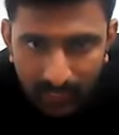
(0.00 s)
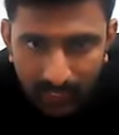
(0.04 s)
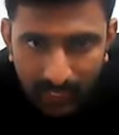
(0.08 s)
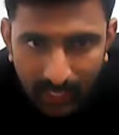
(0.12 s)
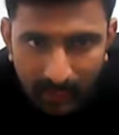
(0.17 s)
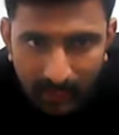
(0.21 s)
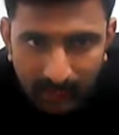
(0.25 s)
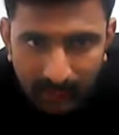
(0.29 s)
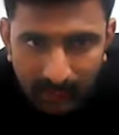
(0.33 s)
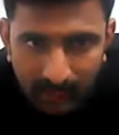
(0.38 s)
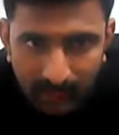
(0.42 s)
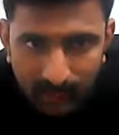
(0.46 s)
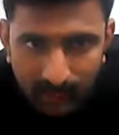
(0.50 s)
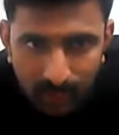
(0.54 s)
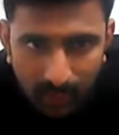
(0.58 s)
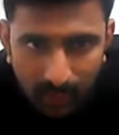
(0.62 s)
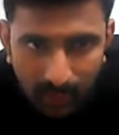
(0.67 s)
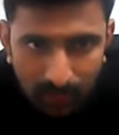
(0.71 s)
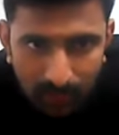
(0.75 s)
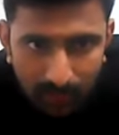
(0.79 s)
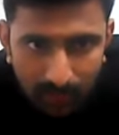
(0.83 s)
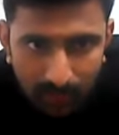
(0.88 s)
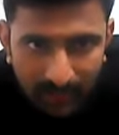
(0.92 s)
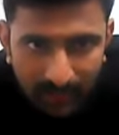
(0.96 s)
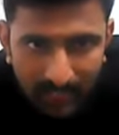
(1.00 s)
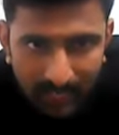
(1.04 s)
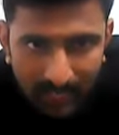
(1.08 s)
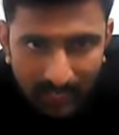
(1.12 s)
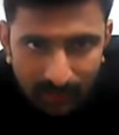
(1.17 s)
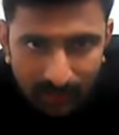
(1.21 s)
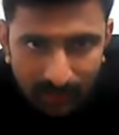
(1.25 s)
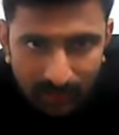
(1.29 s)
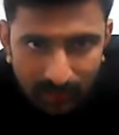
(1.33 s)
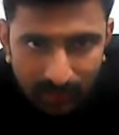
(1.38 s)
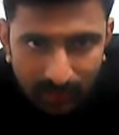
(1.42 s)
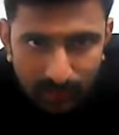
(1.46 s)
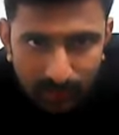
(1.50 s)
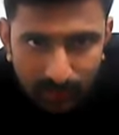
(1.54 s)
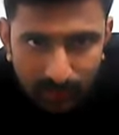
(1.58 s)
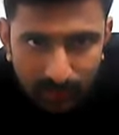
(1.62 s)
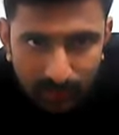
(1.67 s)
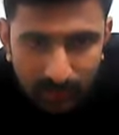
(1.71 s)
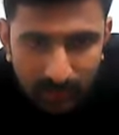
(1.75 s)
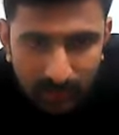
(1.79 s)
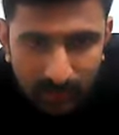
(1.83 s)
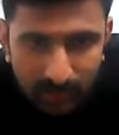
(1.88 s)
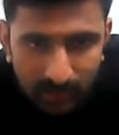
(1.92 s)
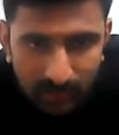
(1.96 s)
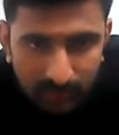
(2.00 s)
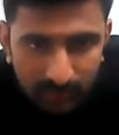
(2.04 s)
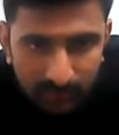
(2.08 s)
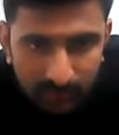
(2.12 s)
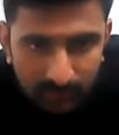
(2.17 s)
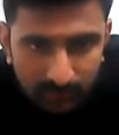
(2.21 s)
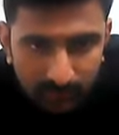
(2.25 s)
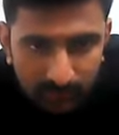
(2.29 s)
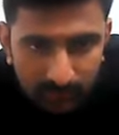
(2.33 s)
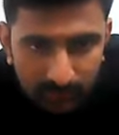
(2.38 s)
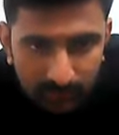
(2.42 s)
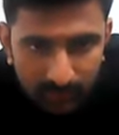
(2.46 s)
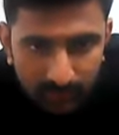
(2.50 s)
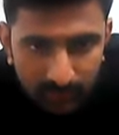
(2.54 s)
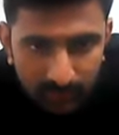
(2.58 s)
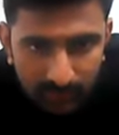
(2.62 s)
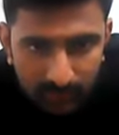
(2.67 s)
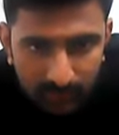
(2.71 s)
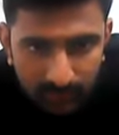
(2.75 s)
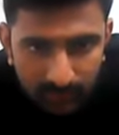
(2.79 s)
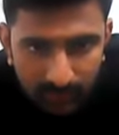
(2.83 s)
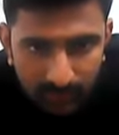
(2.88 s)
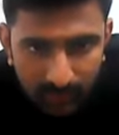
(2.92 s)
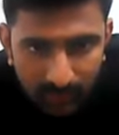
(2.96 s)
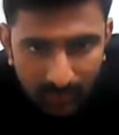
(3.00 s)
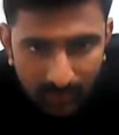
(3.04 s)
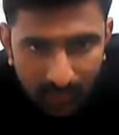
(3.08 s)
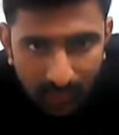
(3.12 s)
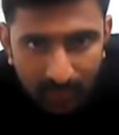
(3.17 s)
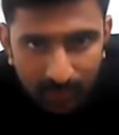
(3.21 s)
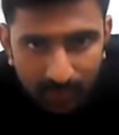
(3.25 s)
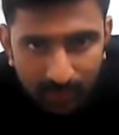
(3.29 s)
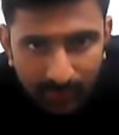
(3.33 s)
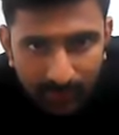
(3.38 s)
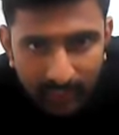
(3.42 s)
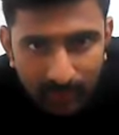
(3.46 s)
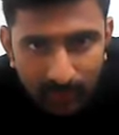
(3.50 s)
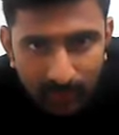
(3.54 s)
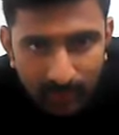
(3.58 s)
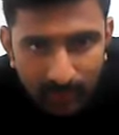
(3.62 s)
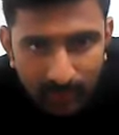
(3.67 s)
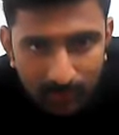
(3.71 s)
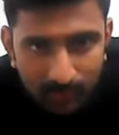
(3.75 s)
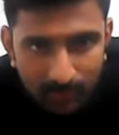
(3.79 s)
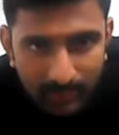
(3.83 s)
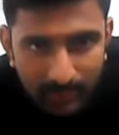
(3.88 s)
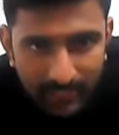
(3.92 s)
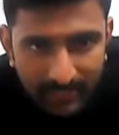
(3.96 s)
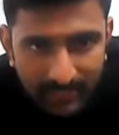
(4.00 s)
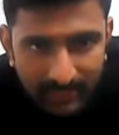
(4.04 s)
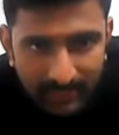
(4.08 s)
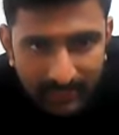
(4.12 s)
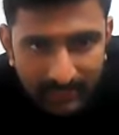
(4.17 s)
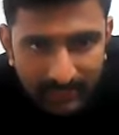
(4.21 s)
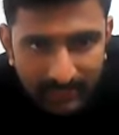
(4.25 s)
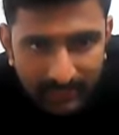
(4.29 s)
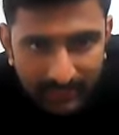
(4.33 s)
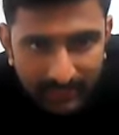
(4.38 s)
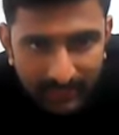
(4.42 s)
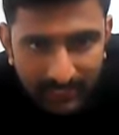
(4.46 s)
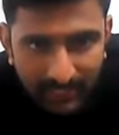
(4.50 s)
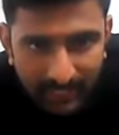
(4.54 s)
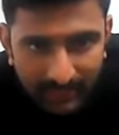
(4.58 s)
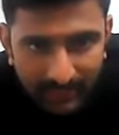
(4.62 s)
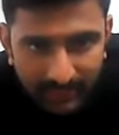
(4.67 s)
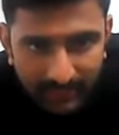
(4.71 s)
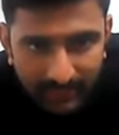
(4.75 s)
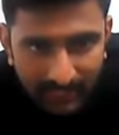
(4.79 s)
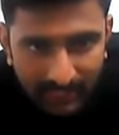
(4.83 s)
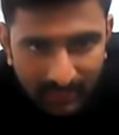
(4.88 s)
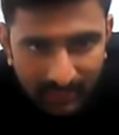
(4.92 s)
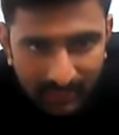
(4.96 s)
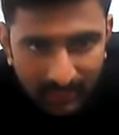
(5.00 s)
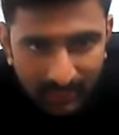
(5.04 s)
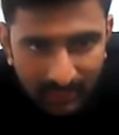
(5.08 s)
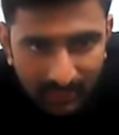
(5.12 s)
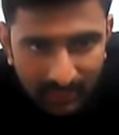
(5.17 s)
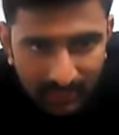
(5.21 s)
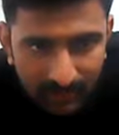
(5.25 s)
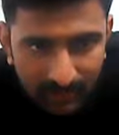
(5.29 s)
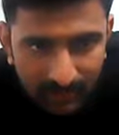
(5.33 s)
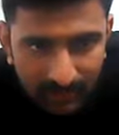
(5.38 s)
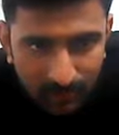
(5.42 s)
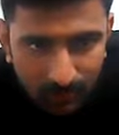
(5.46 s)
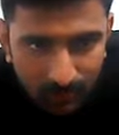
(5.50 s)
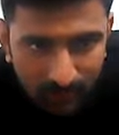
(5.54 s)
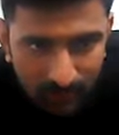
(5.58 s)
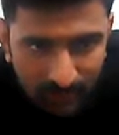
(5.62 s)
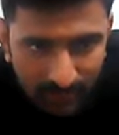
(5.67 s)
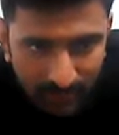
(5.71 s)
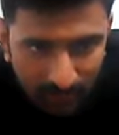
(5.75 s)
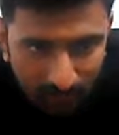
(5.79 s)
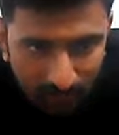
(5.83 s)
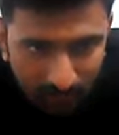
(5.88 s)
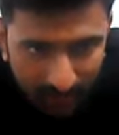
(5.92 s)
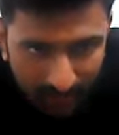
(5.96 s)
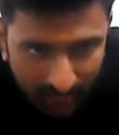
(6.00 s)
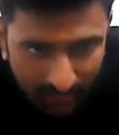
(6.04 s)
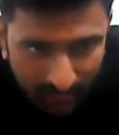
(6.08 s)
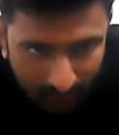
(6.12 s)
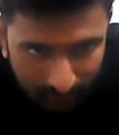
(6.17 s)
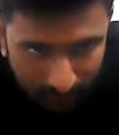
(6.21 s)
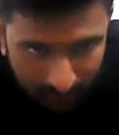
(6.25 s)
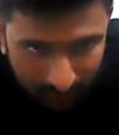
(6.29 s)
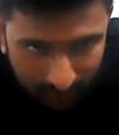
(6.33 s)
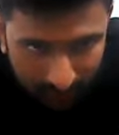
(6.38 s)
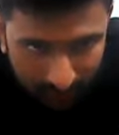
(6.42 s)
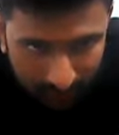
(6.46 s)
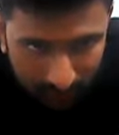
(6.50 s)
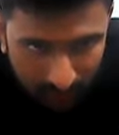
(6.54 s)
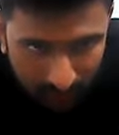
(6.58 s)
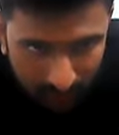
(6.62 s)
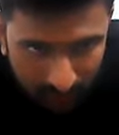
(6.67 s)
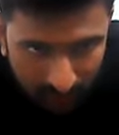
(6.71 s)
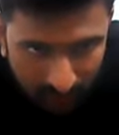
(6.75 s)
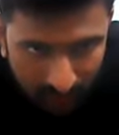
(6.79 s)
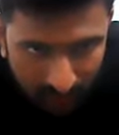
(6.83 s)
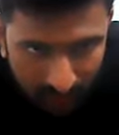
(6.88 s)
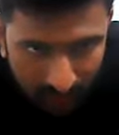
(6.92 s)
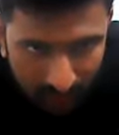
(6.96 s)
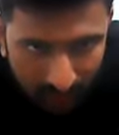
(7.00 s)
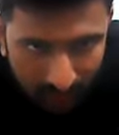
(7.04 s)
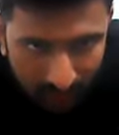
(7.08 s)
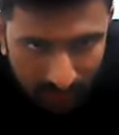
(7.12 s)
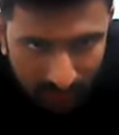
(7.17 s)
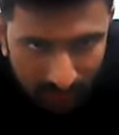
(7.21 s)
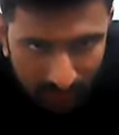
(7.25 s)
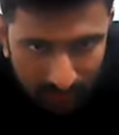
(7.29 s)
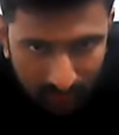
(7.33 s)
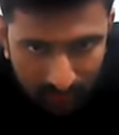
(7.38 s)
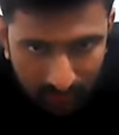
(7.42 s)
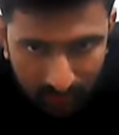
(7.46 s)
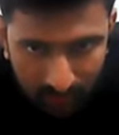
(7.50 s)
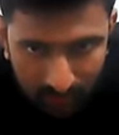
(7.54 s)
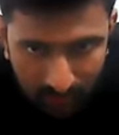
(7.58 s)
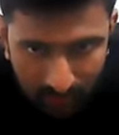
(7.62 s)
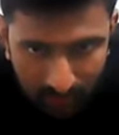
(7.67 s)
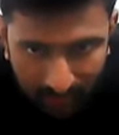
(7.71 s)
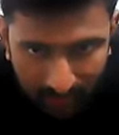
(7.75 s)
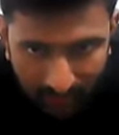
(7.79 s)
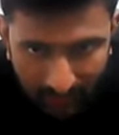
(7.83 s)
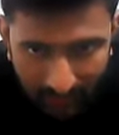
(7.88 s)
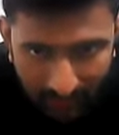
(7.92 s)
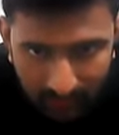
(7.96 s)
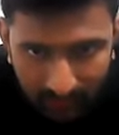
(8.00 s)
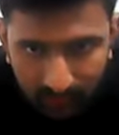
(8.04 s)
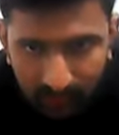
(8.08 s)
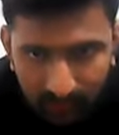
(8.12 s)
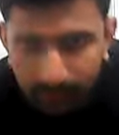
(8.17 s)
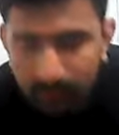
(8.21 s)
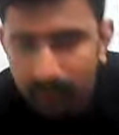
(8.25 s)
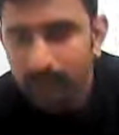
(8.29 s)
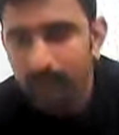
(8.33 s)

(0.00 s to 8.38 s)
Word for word: dance is not my glass of juice uh, when your brain is thinking like that, this mistake will happen. Okay, right?